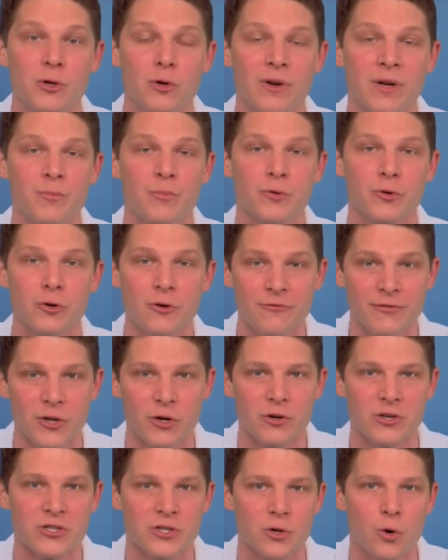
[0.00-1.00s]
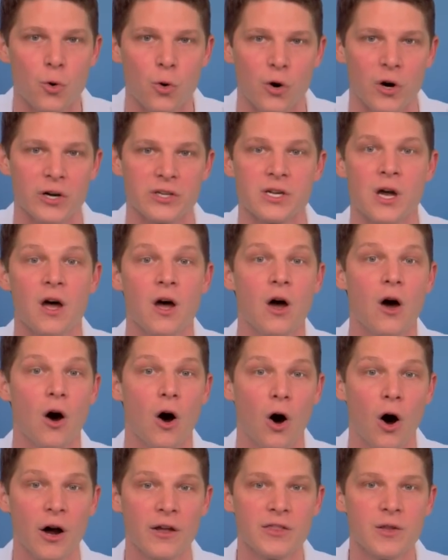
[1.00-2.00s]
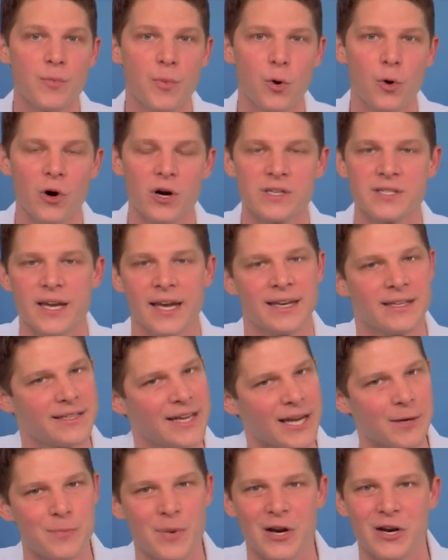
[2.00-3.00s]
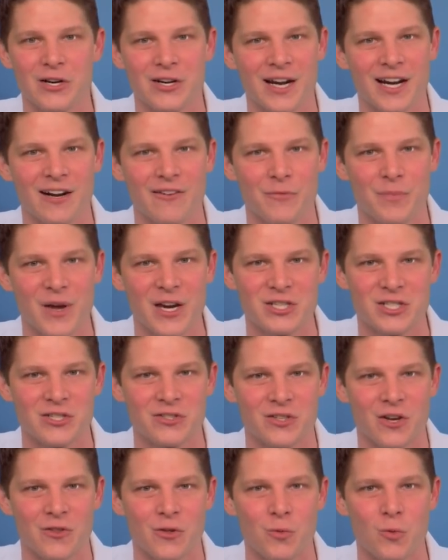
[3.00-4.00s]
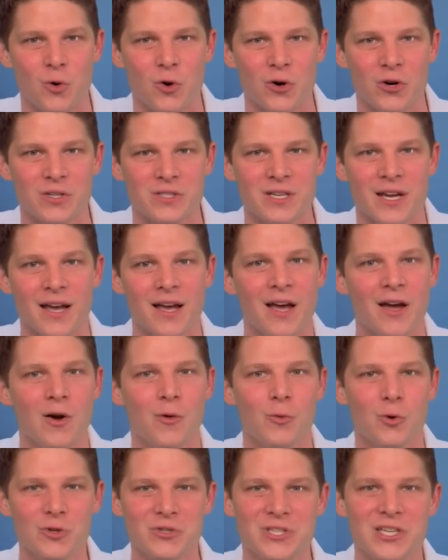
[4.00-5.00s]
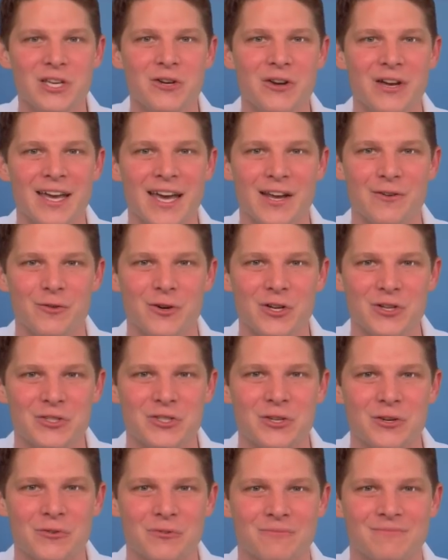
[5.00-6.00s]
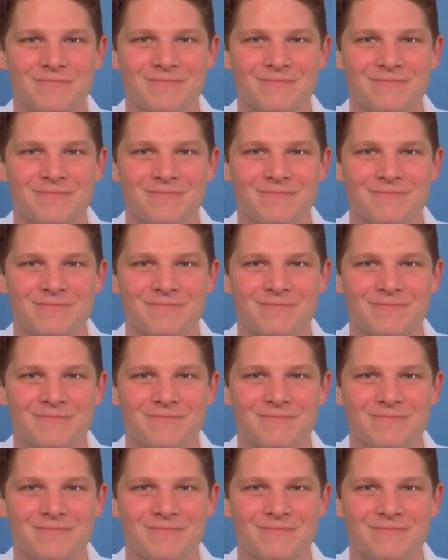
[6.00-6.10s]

you improve your scores on the boards and take better care of patients on the wards. We'll see you again real soon.